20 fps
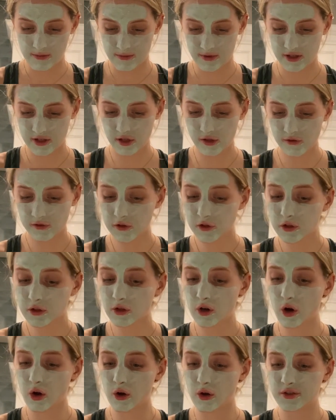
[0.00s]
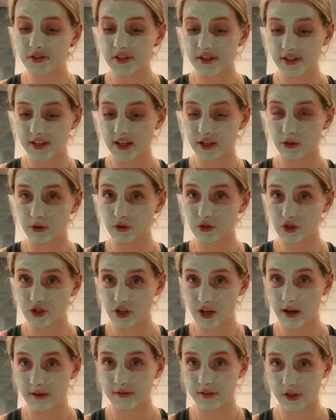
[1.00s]
This is for skilled
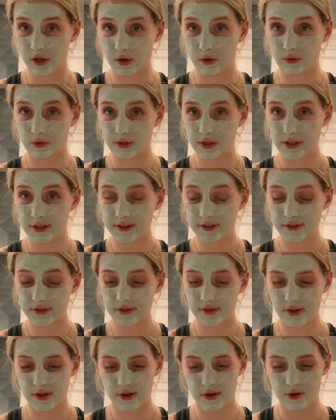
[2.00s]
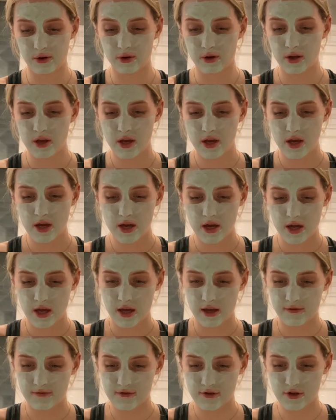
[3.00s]
chefs only, so
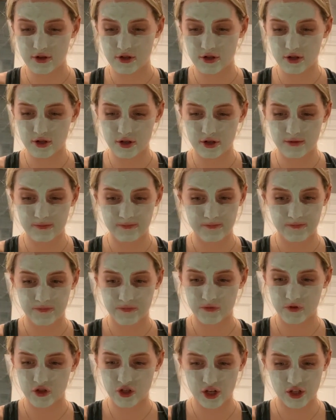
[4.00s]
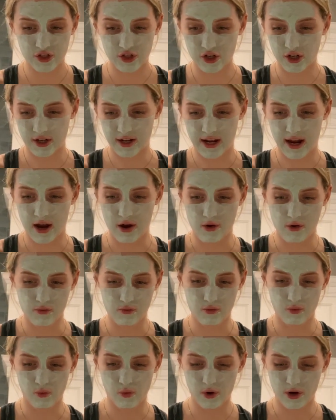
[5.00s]
if you're just starting
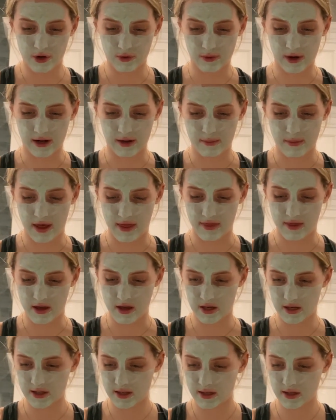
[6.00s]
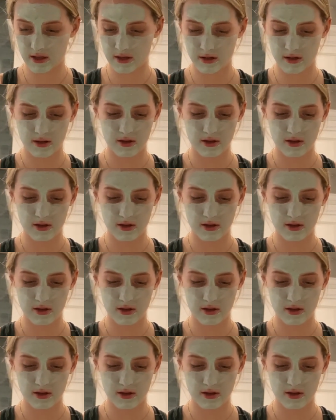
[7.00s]
out, wouldn't recommend this.